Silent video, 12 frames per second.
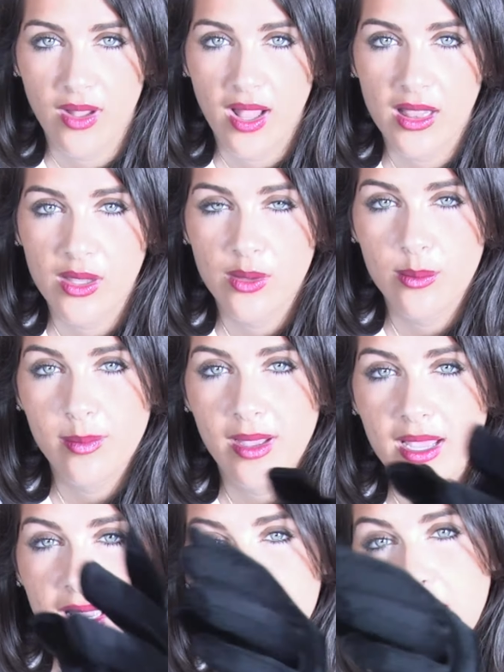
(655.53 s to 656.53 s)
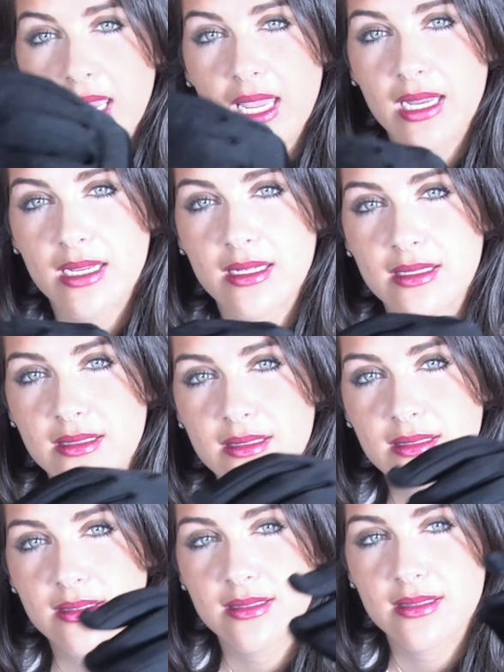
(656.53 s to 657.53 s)
Follow my
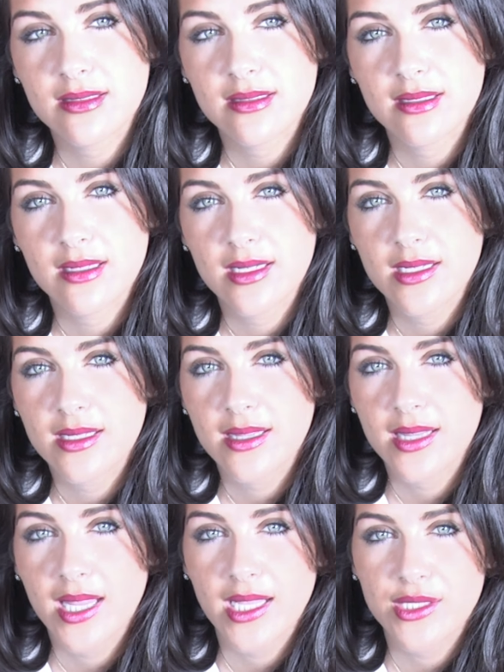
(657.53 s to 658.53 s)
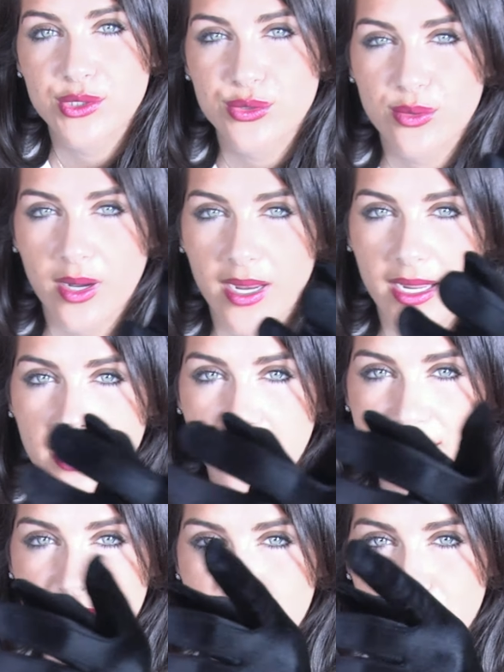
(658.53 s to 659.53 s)
hands. That's
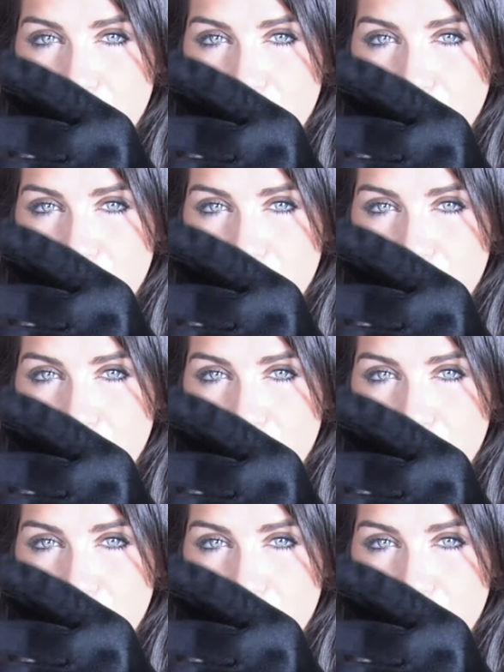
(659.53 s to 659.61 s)
right.